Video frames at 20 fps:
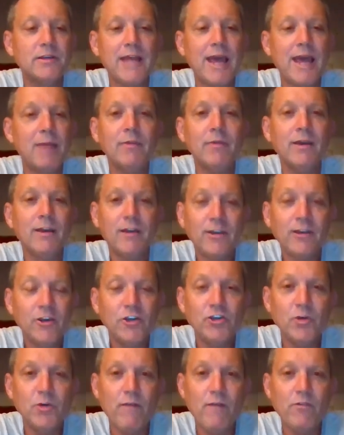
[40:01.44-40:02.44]
Cam, you
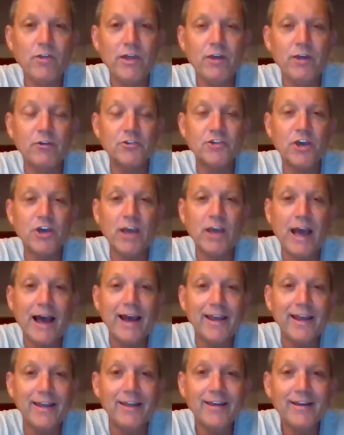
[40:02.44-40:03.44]
do everything else
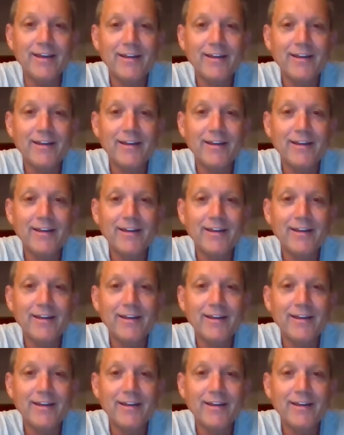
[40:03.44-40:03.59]
okay.